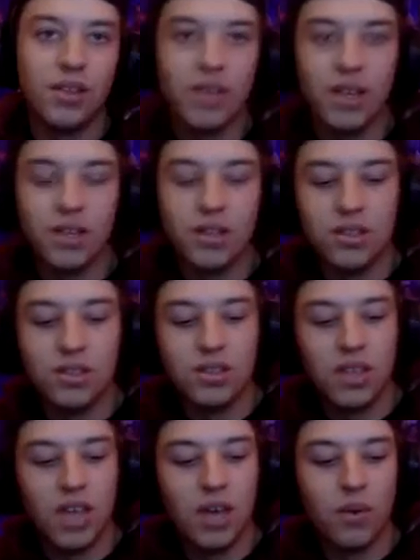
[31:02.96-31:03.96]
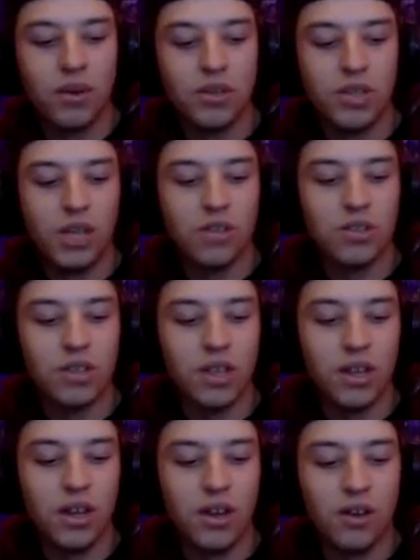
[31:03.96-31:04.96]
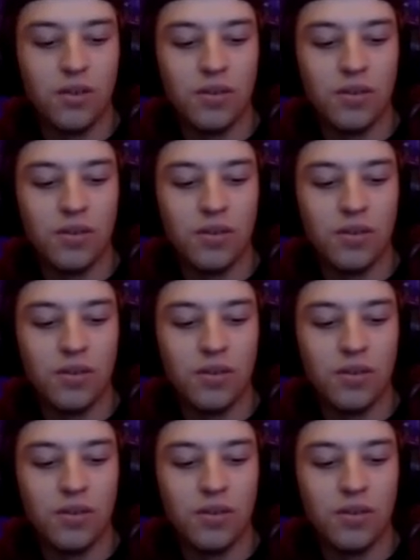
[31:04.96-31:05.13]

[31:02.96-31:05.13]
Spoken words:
that this is the game where he changes that narrative.